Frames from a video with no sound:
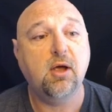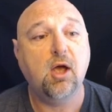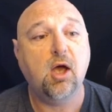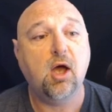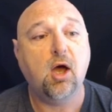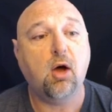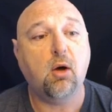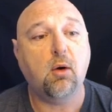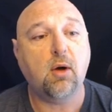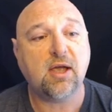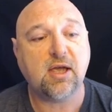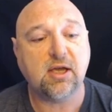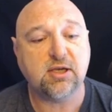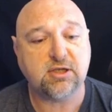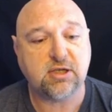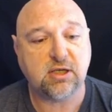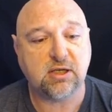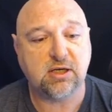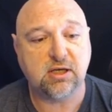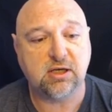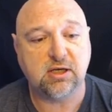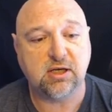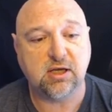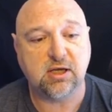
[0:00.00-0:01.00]
oh, I guess I
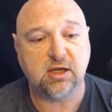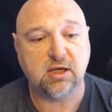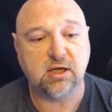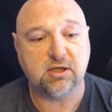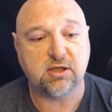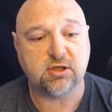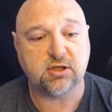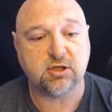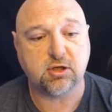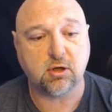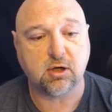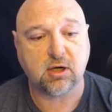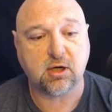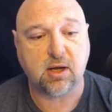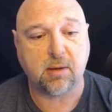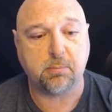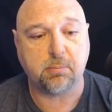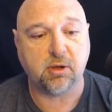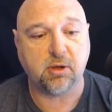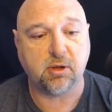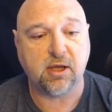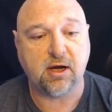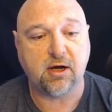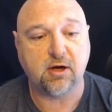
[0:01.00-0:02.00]
need to insert a
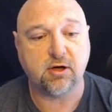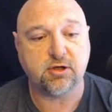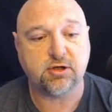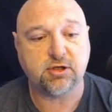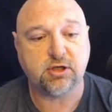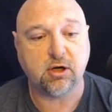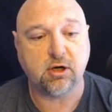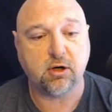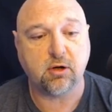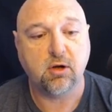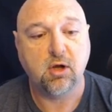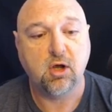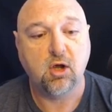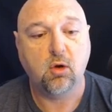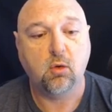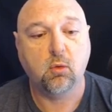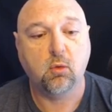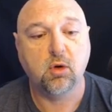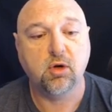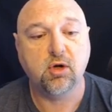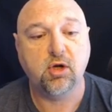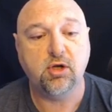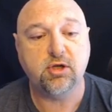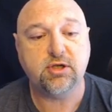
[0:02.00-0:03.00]
couple layers here.
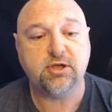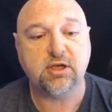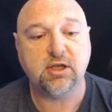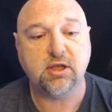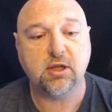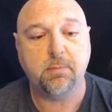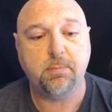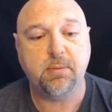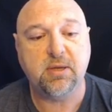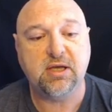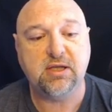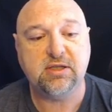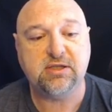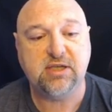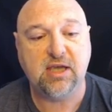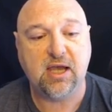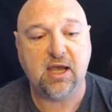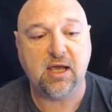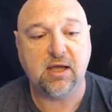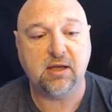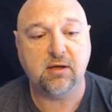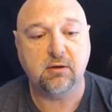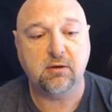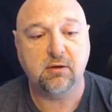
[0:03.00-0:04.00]
We're using the P
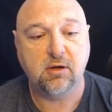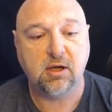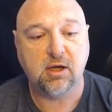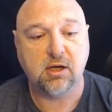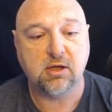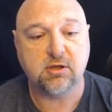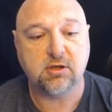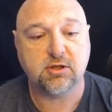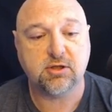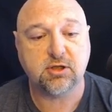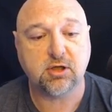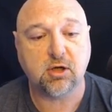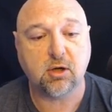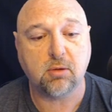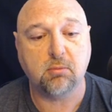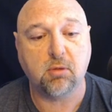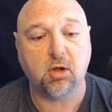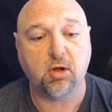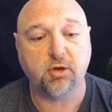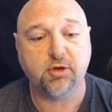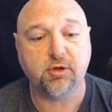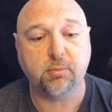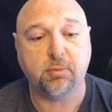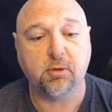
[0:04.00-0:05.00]
ten, insert
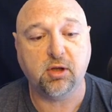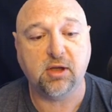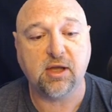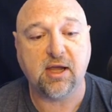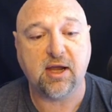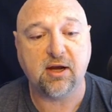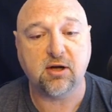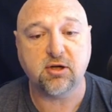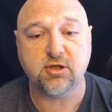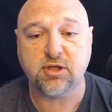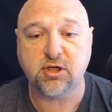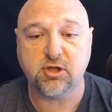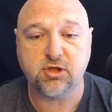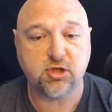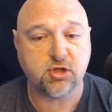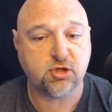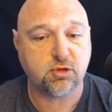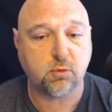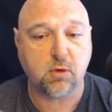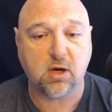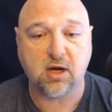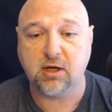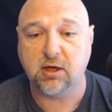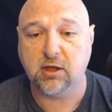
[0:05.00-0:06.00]
multiple layers. I just
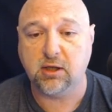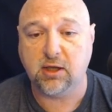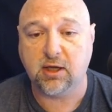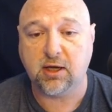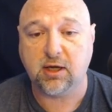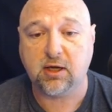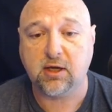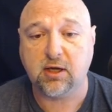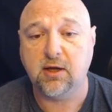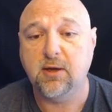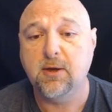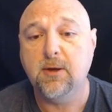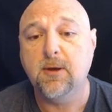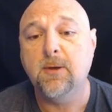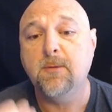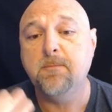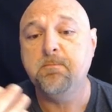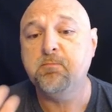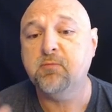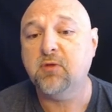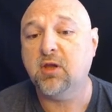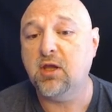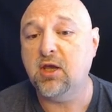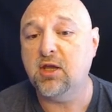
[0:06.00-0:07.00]
right click,
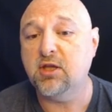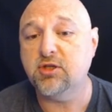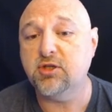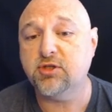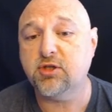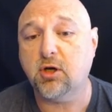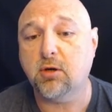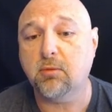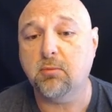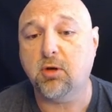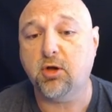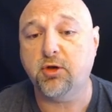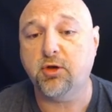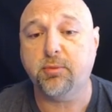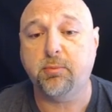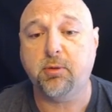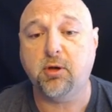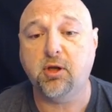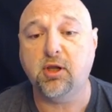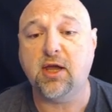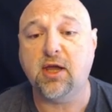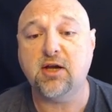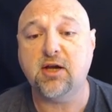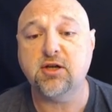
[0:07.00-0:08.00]
insert
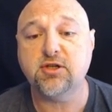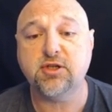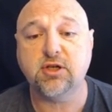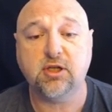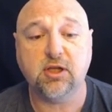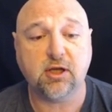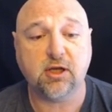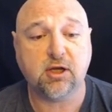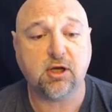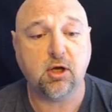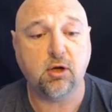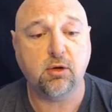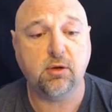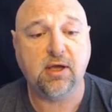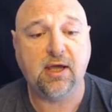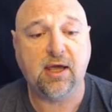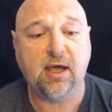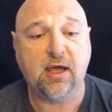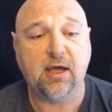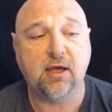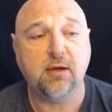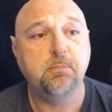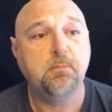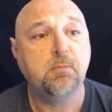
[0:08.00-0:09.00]
multiple layers and click
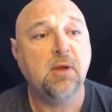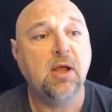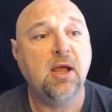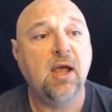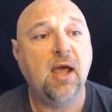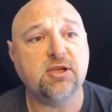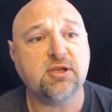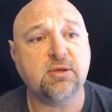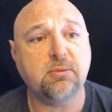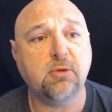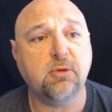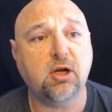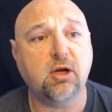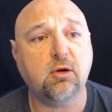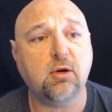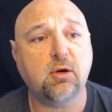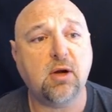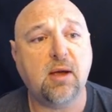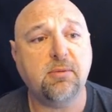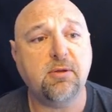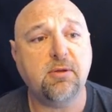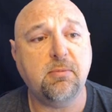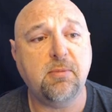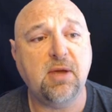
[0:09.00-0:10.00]
OK. So I'm gonna
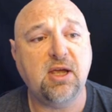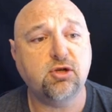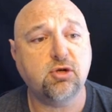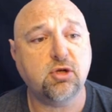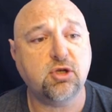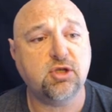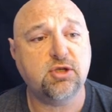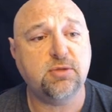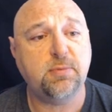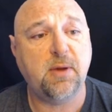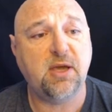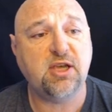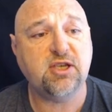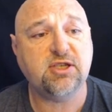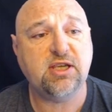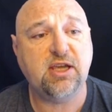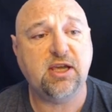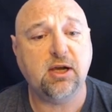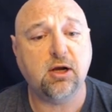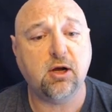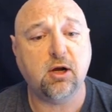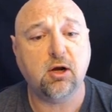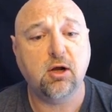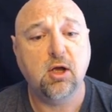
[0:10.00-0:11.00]
grab the matrix face
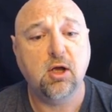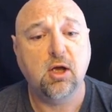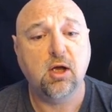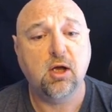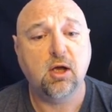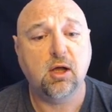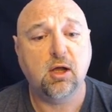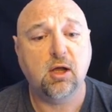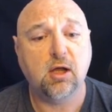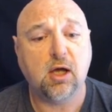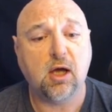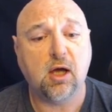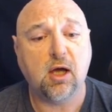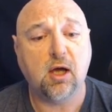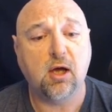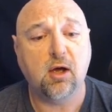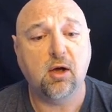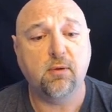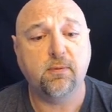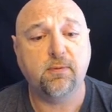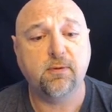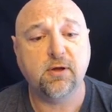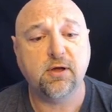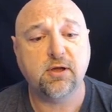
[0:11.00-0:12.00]
here. Uh,
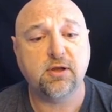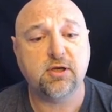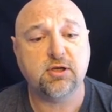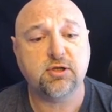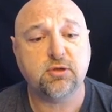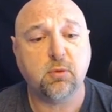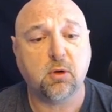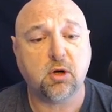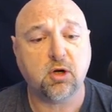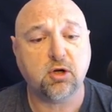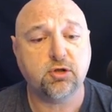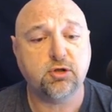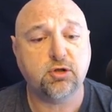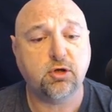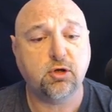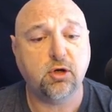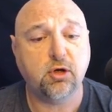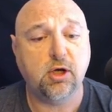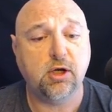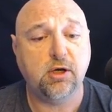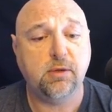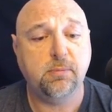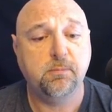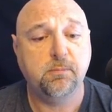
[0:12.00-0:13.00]
hopefully this works
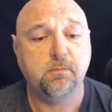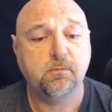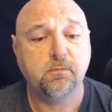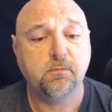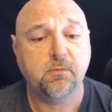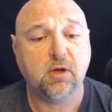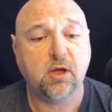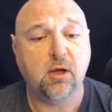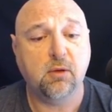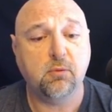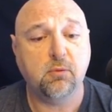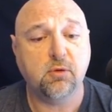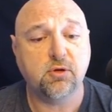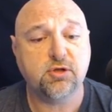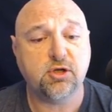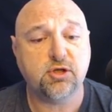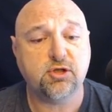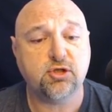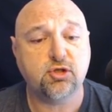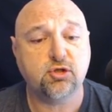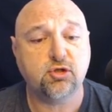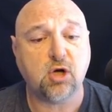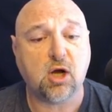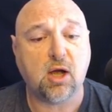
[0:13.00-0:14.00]
good, and we'll
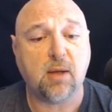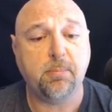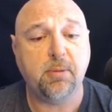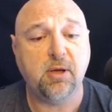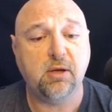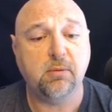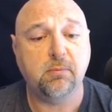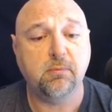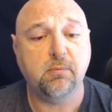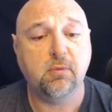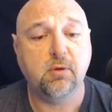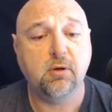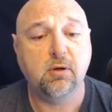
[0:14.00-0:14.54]
just drop it